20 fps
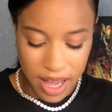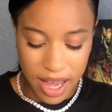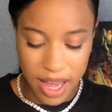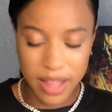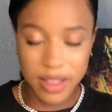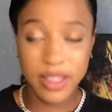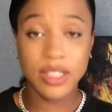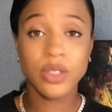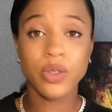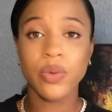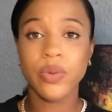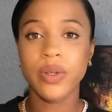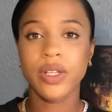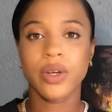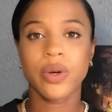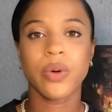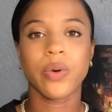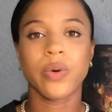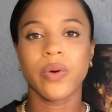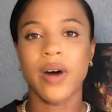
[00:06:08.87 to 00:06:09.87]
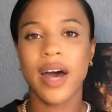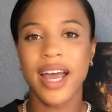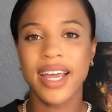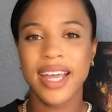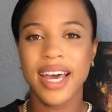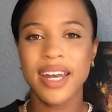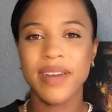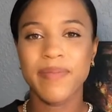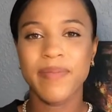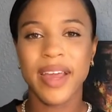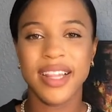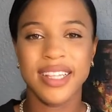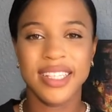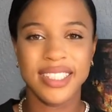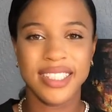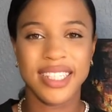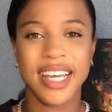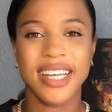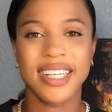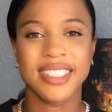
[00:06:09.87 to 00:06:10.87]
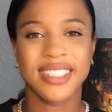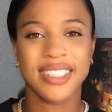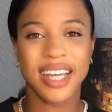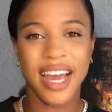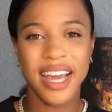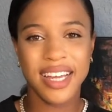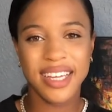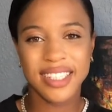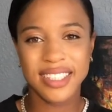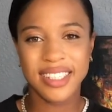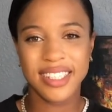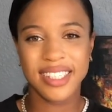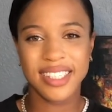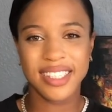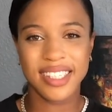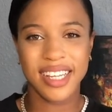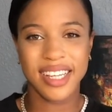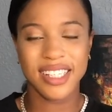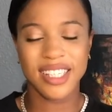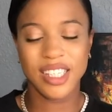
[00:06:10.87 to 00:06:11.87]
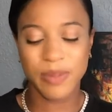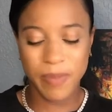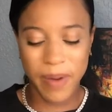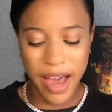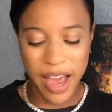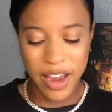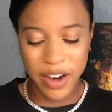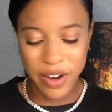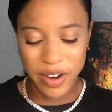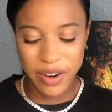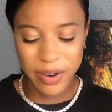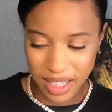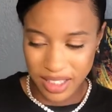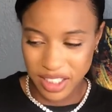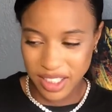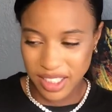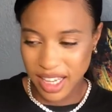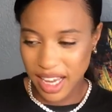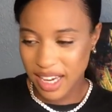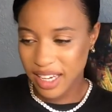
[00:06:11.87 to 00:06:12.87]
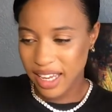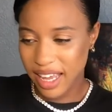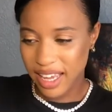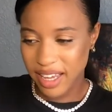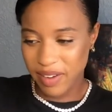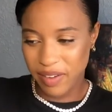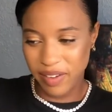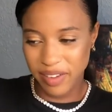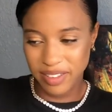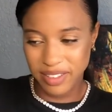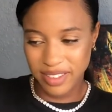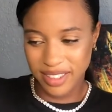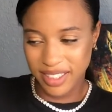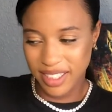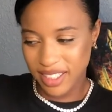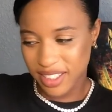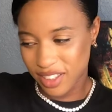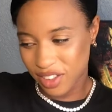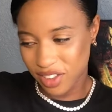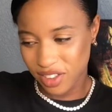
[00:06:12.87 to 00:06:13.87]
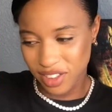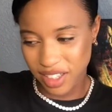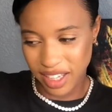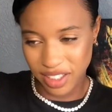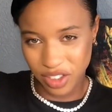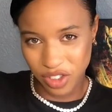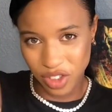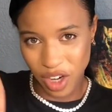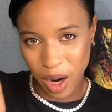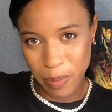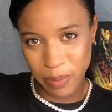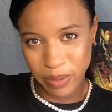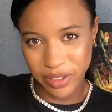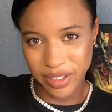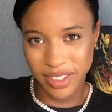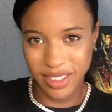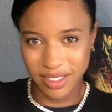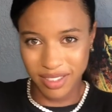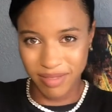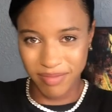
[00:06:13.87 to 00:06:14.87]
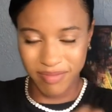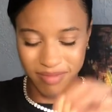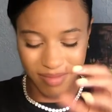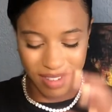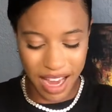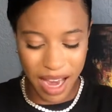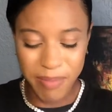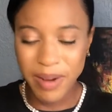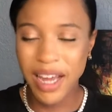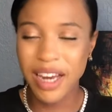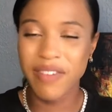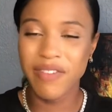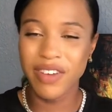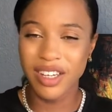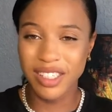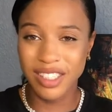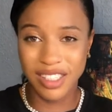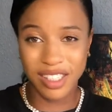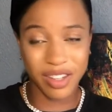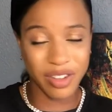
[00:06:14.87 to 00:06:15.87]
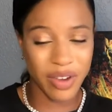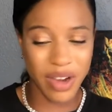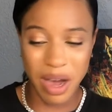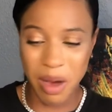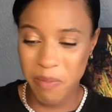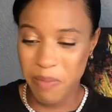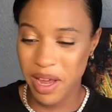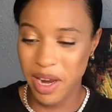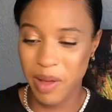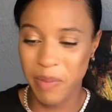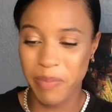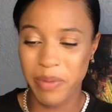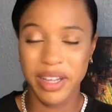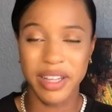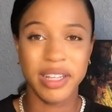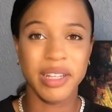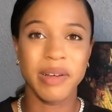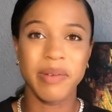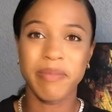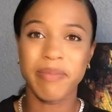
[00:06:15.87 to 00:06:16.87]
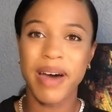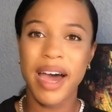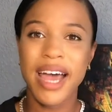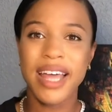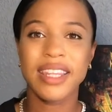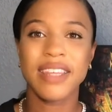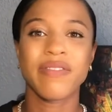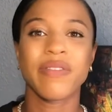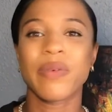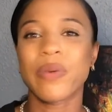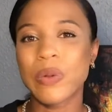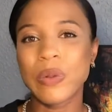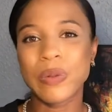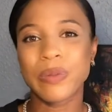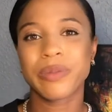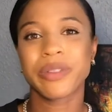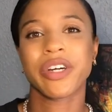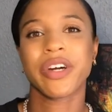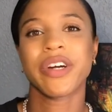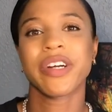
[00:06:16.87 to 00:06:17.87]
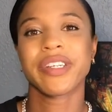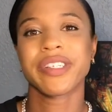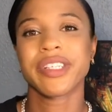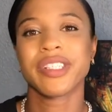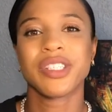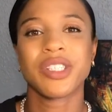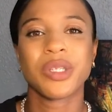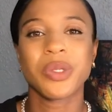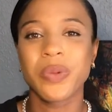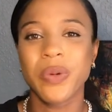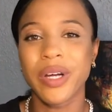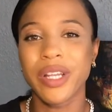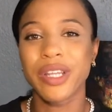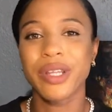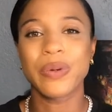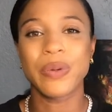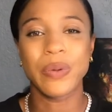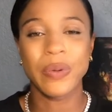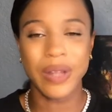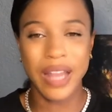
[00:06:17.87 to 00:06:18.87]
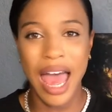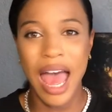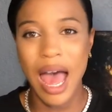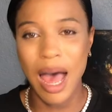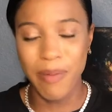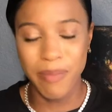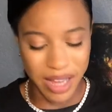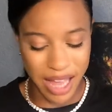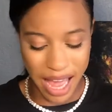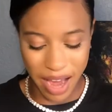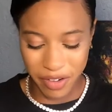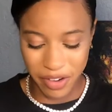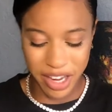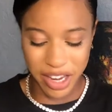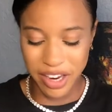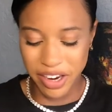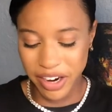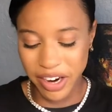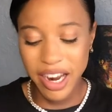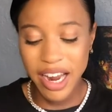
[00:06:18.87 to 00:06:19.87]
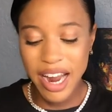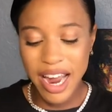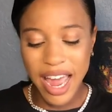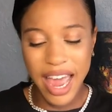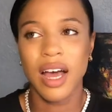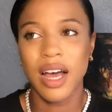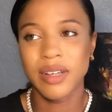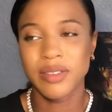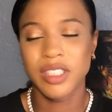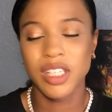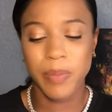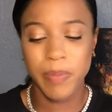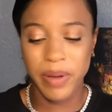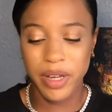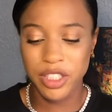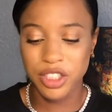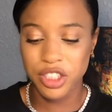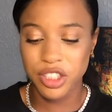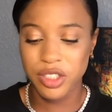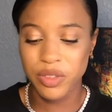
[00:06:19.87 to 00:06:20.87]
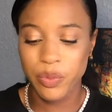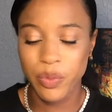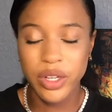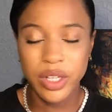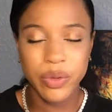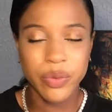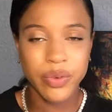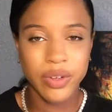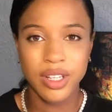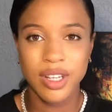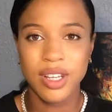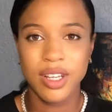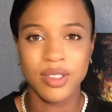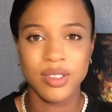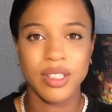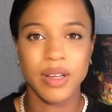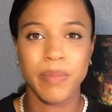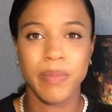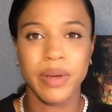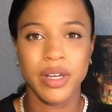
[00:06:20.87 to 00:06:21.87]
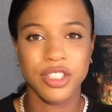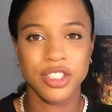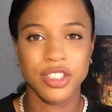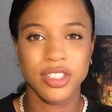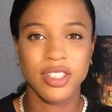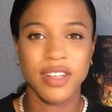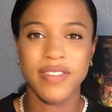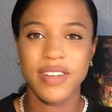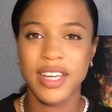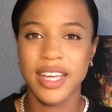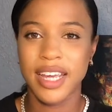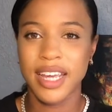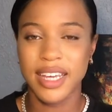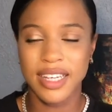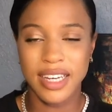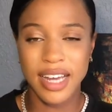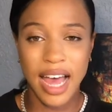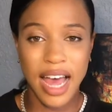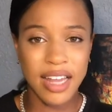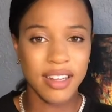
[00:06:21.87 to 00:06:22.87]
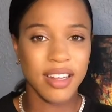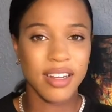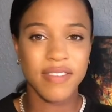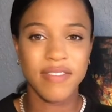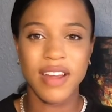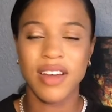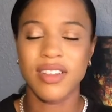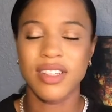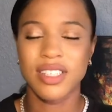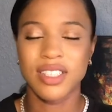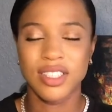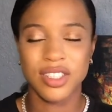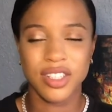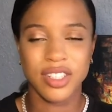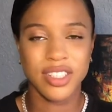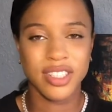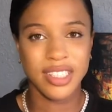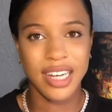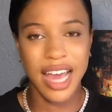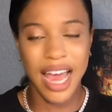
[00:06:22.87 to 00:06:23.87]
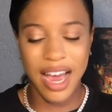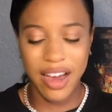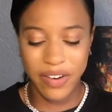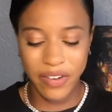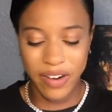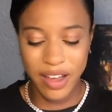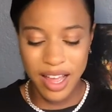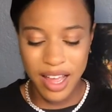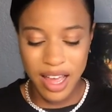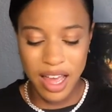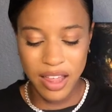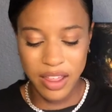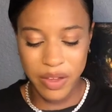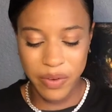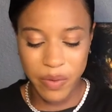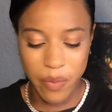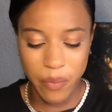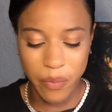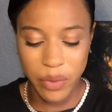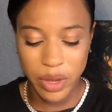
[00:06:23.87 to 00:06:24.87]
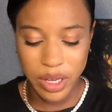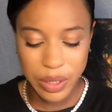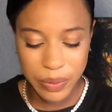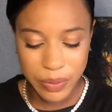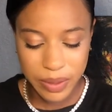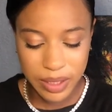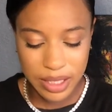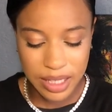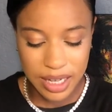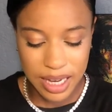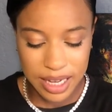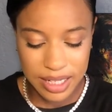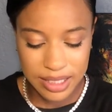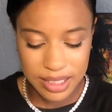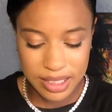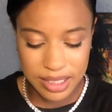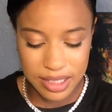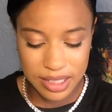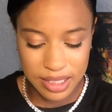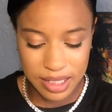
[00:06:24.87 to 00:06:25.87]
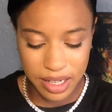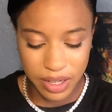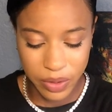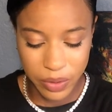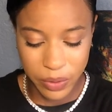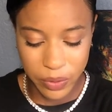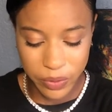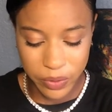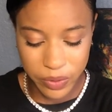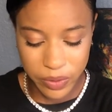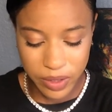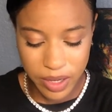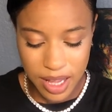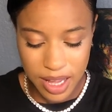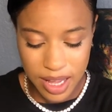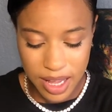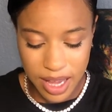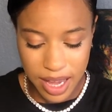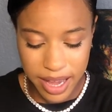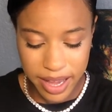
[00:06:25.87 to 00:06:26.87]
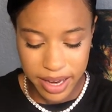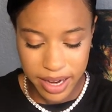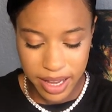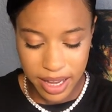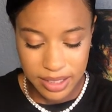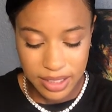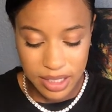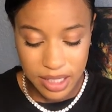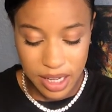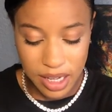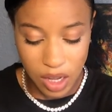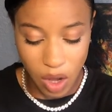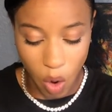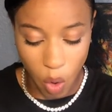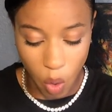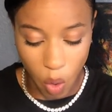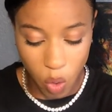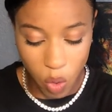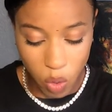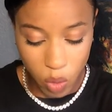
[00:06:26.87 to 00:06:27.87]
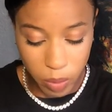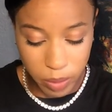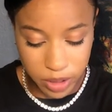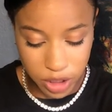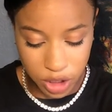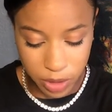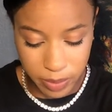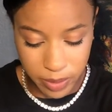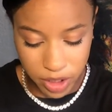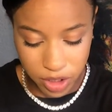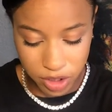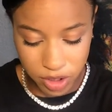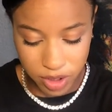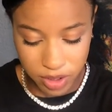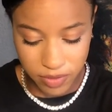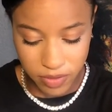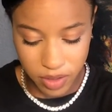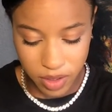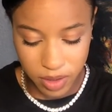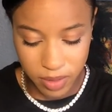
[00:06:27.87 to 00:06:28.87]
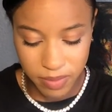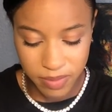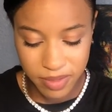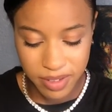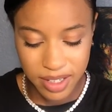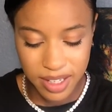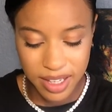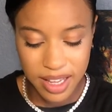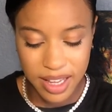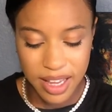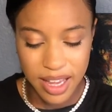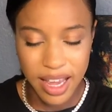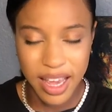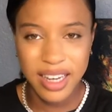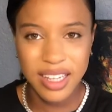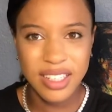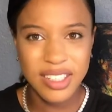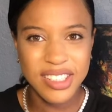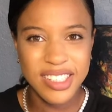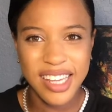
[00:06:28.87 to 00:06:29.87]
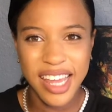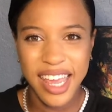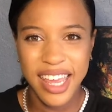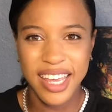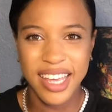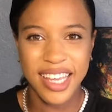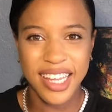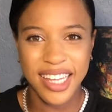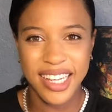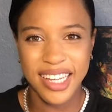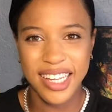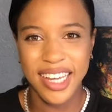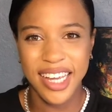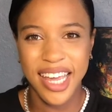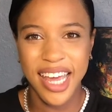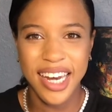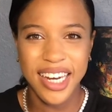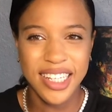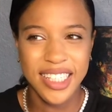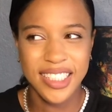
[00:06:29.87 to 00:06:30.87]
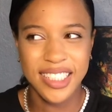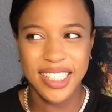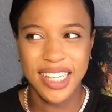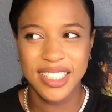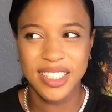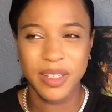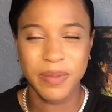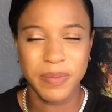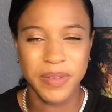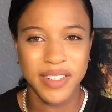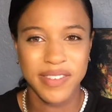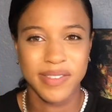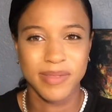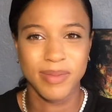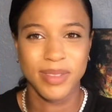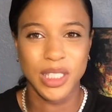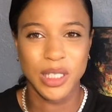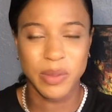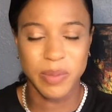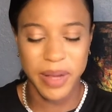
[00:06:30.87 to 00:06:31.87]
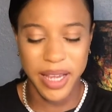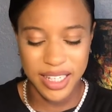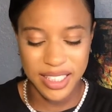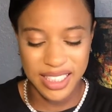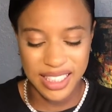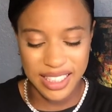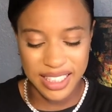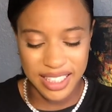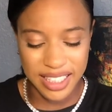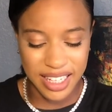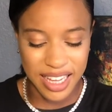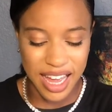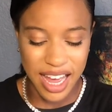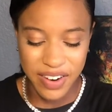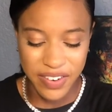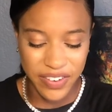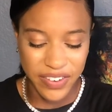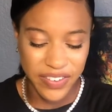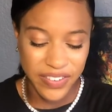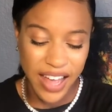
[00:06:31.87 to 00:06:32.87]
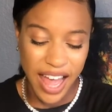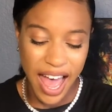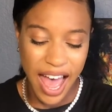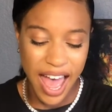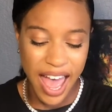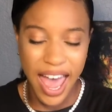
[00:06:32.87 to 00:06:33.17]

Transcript: And these are really cool. I kind of made these like science inspired. I just kind of like took like droppers, and I'm not even gonna tell you how I made it, but my living room turned into a little lab out here. I took pictures, really, really close up pictures of it, and I loved how these turned out. They were really, really nice and cool. And I took a whole bunch of pictures of them, and it kind of looks like something from space. I don't know.